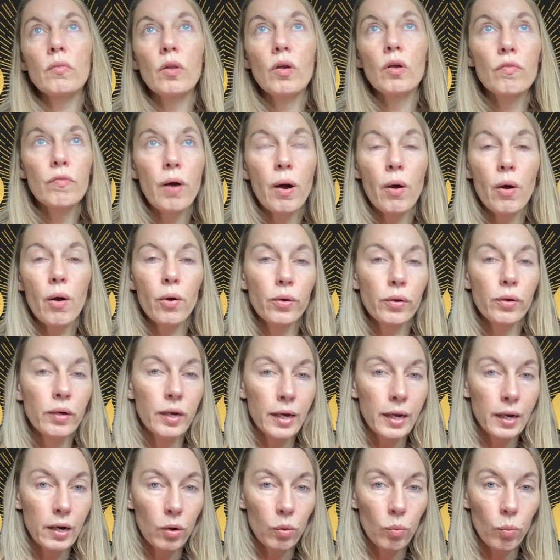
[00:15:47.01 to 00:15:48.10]
of our own
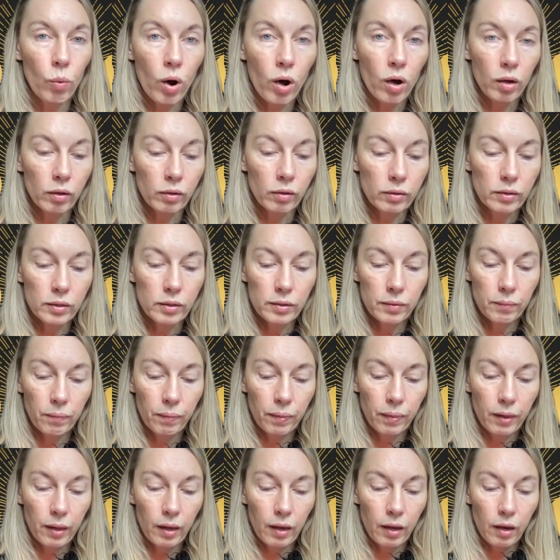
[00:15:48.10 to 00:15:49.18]
inner world
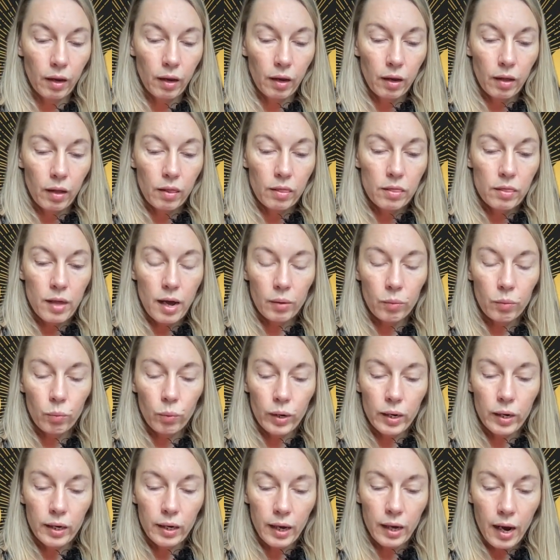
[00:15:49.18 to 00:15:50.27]
that
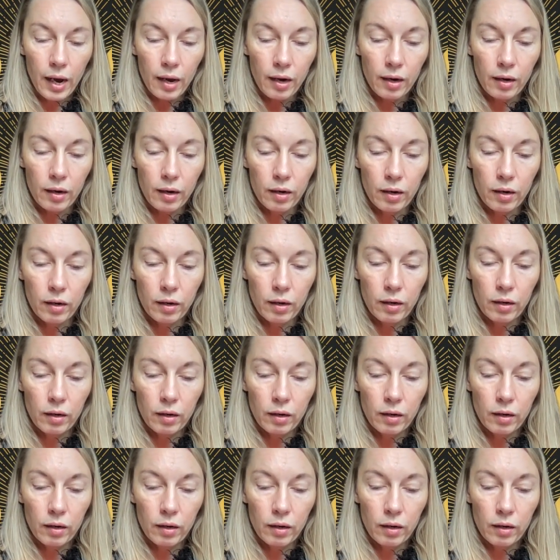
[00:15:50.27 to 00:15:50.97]
we can